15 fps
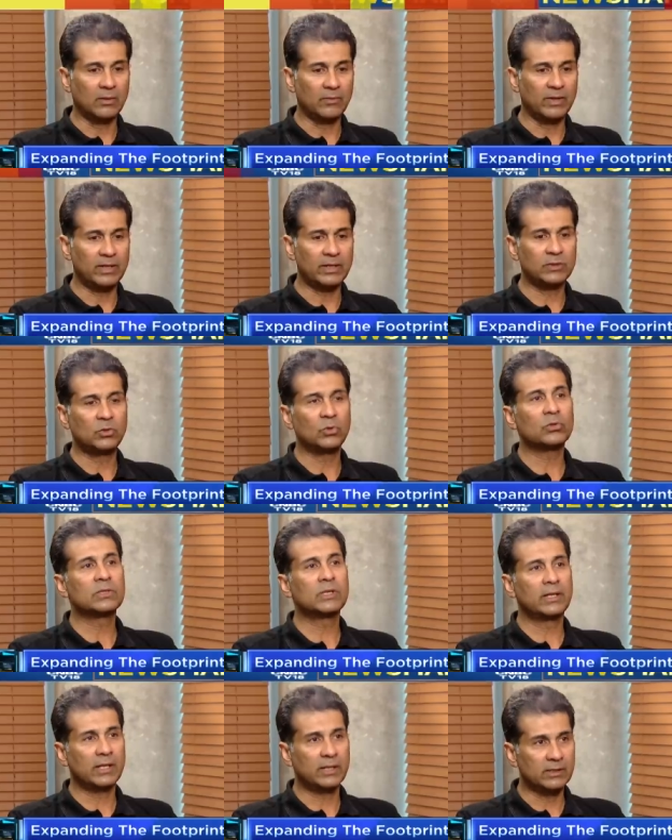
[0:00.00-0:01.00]
Uh, whereas
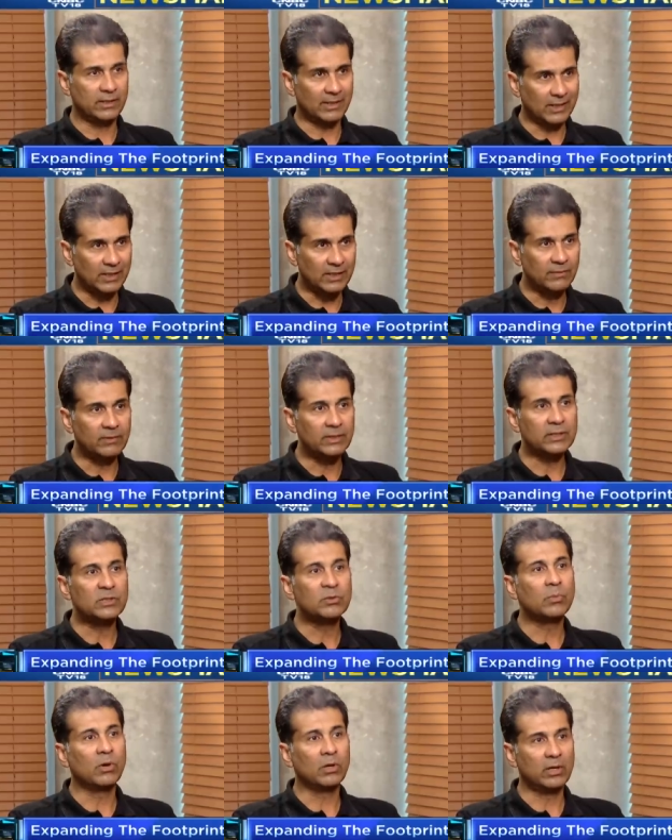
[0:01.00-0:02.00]
those that are in the relatively
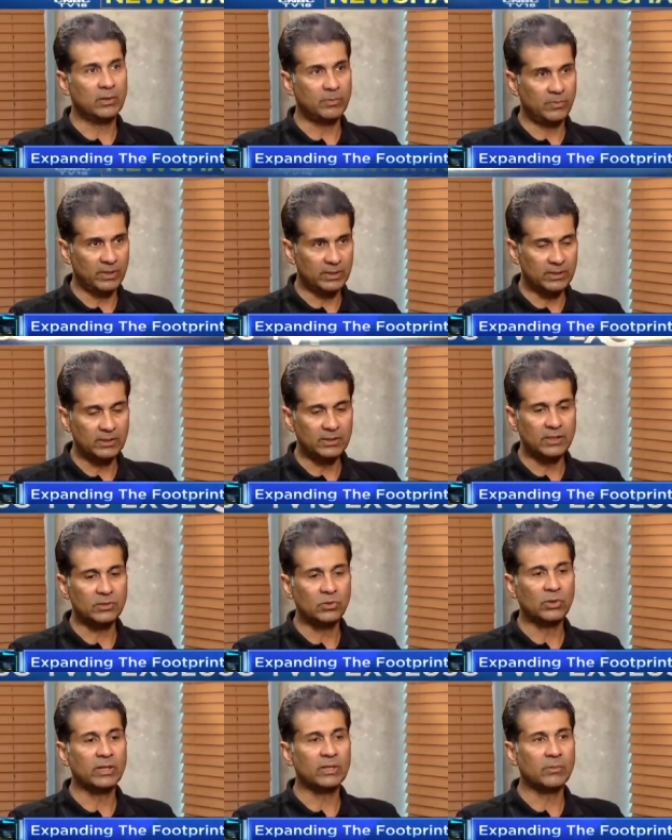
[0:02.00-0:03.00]
smaller places,
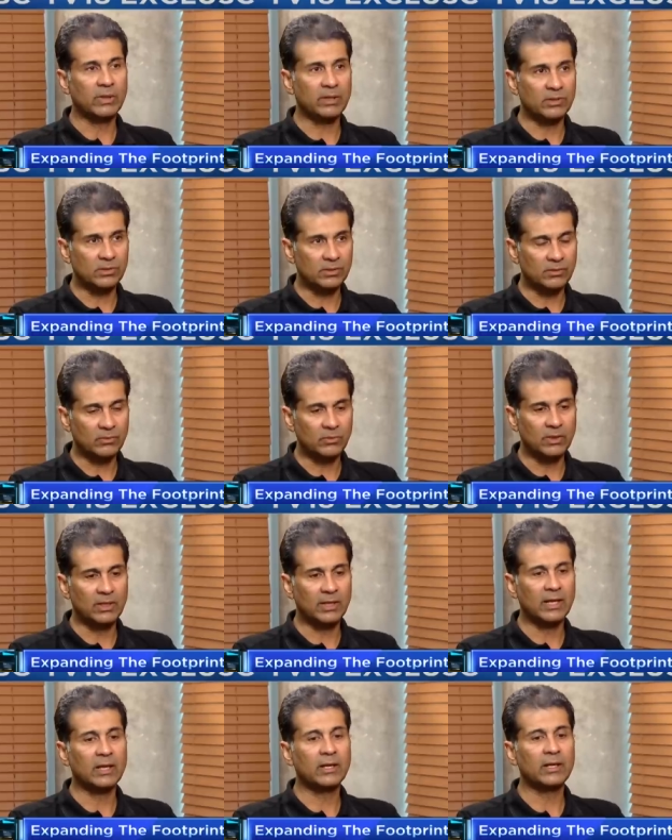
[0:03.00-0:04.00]
as you can imagine,
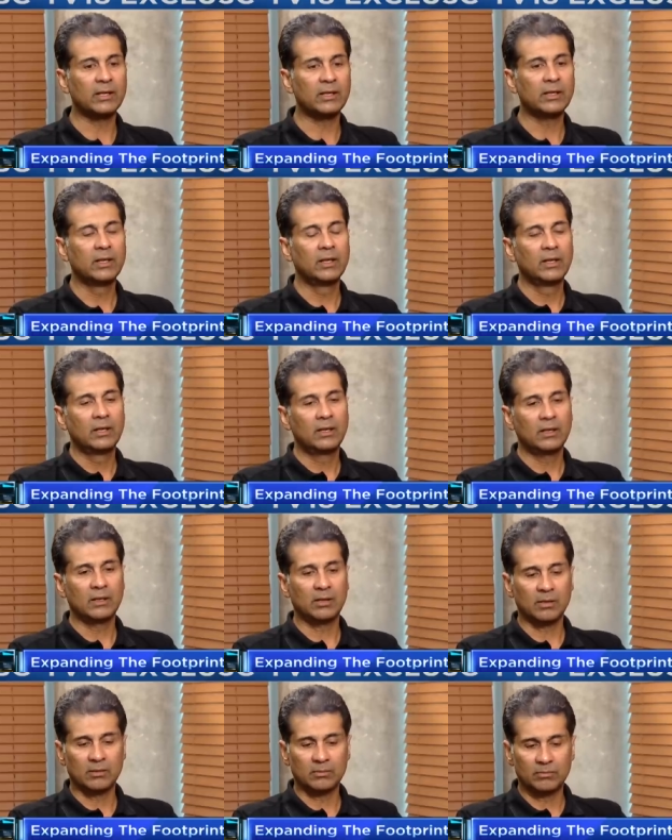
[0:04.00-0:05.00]
will carry
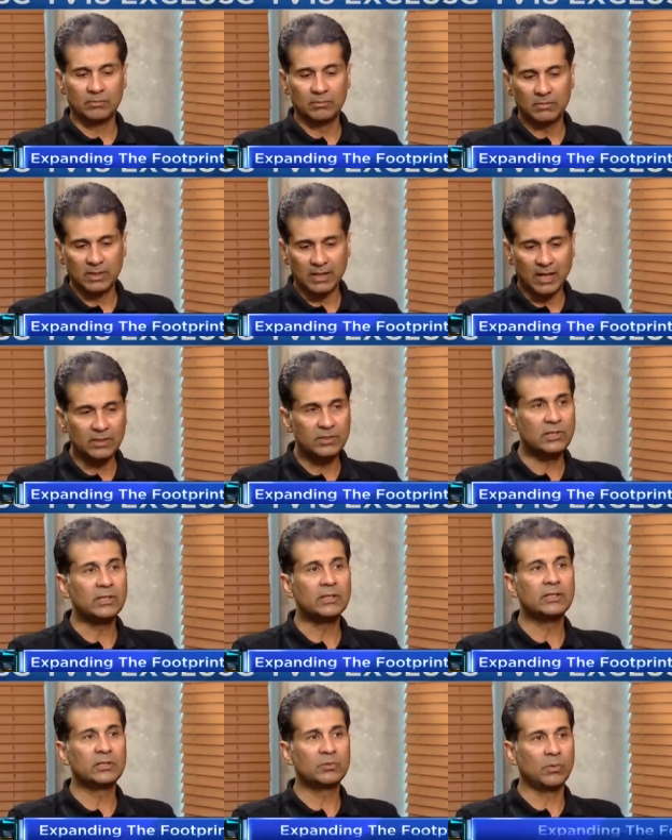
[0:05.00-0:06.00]

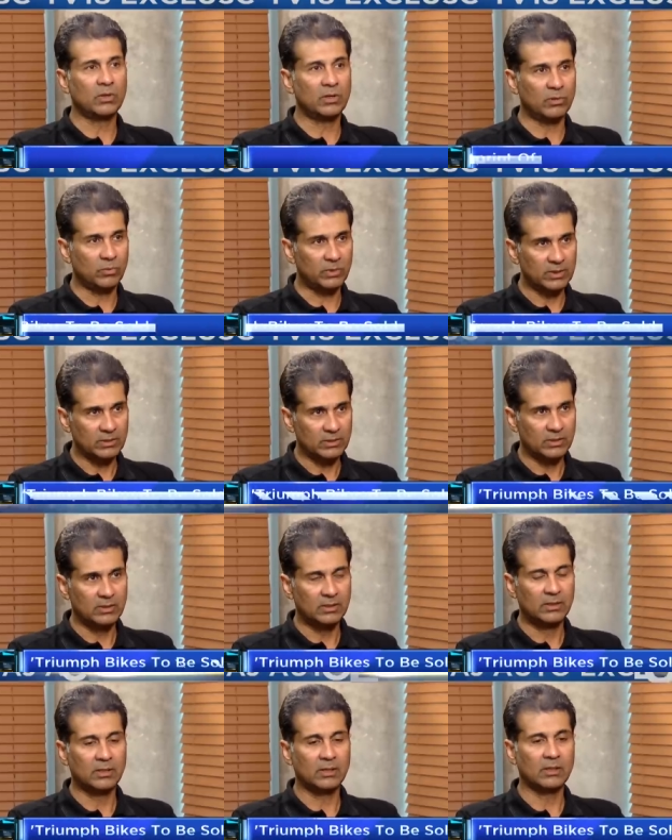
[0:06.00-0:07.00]
largely the smaller ones,
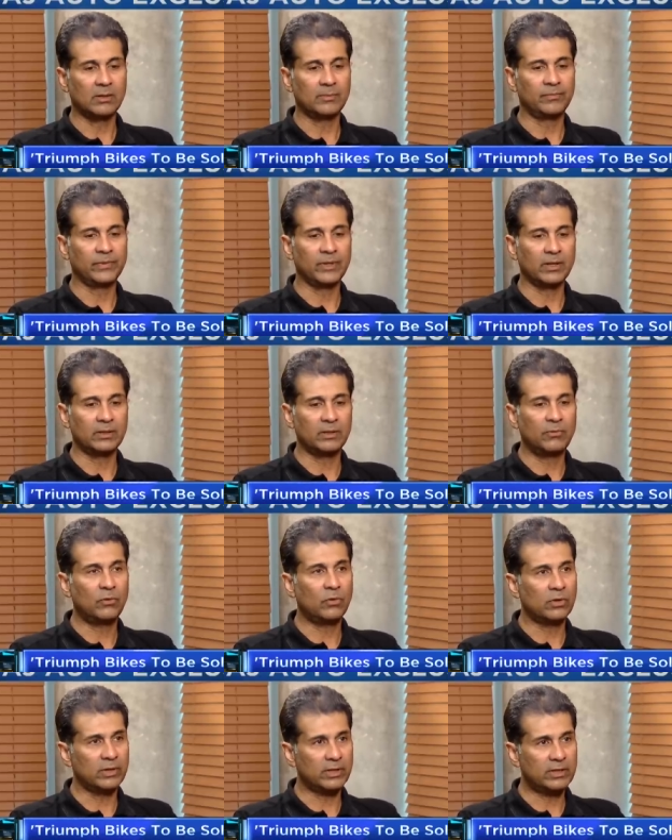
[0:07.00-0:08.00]
mm. the, the
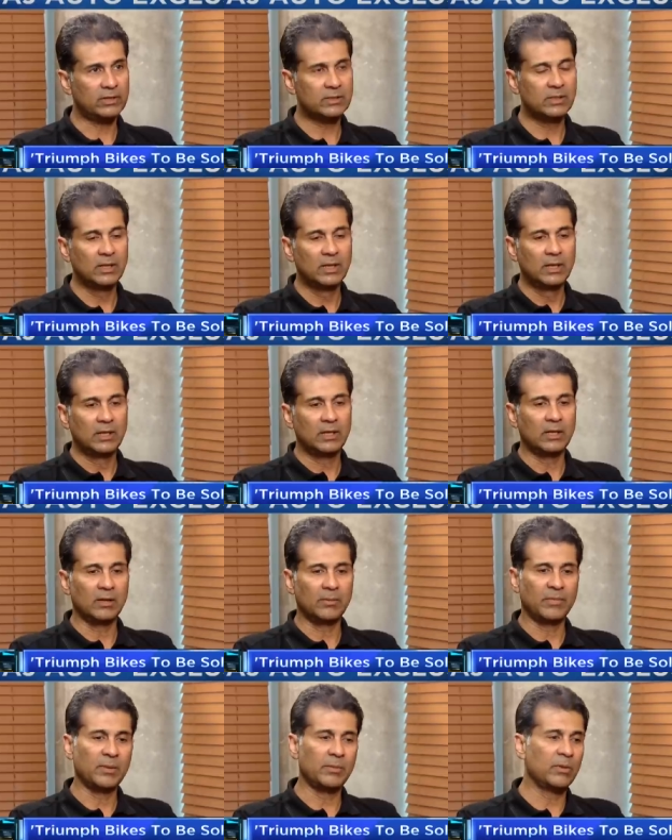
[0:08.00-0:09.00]
400s,
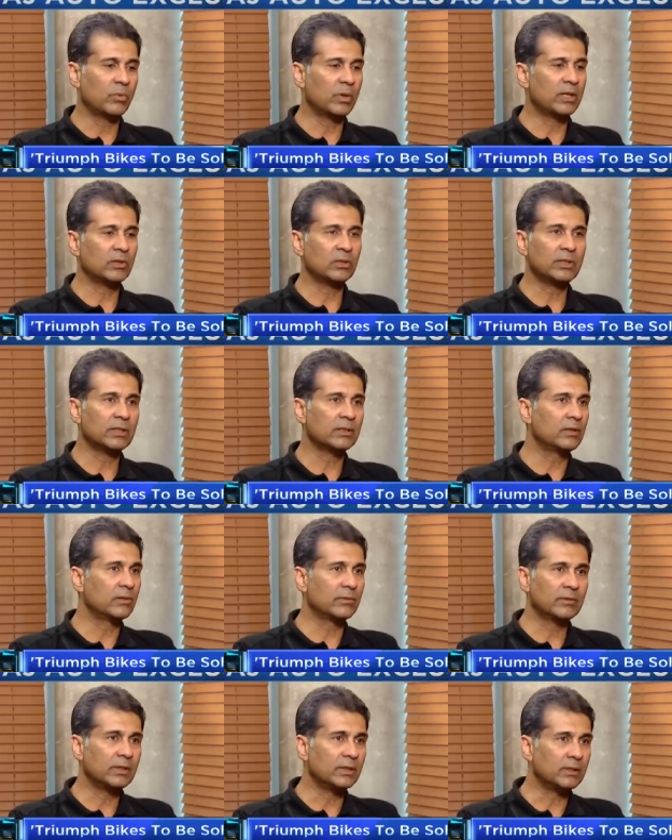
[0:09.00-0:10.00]
uh, maybe one or the
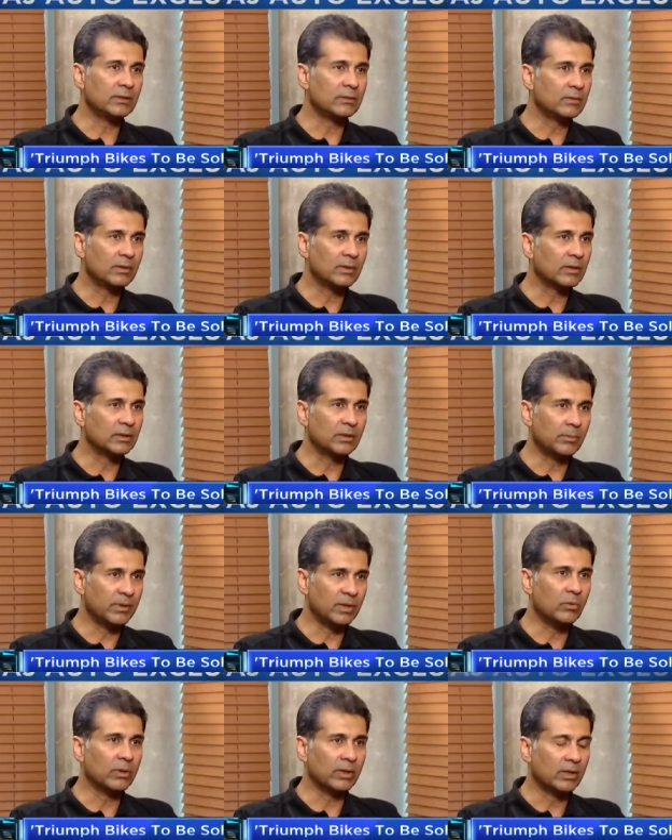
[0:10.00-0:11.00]
other of the, uh, the
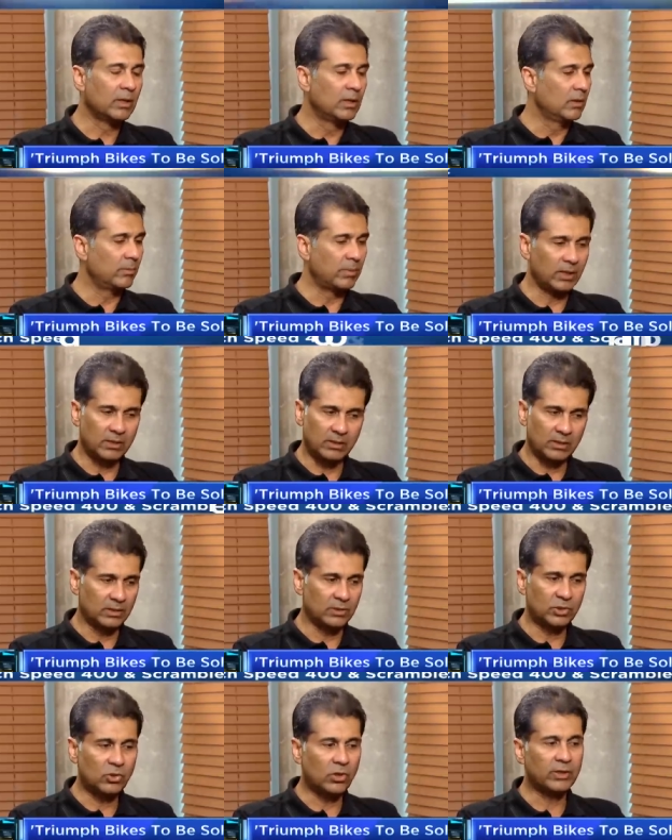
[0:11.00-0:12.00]
big one. But
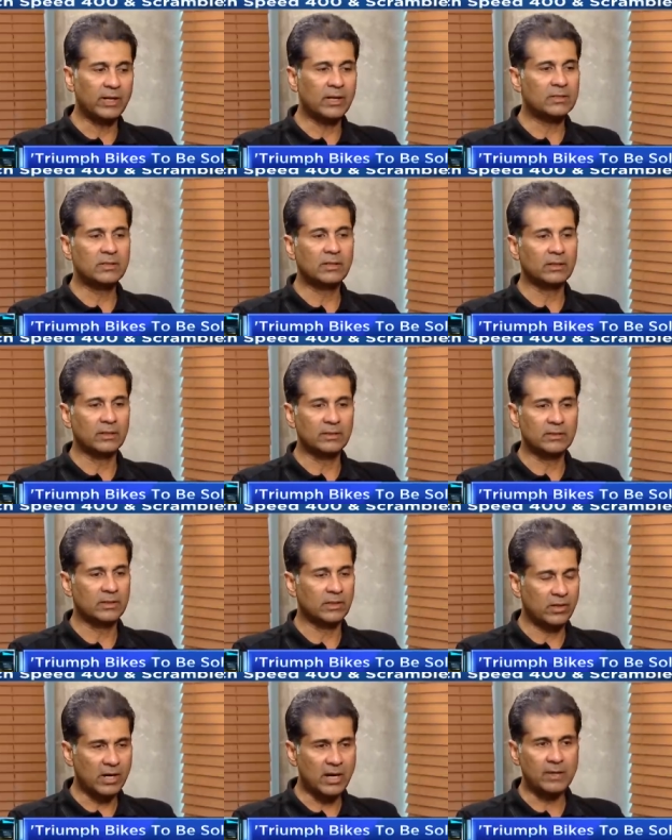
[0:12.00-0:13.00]
the short answer is the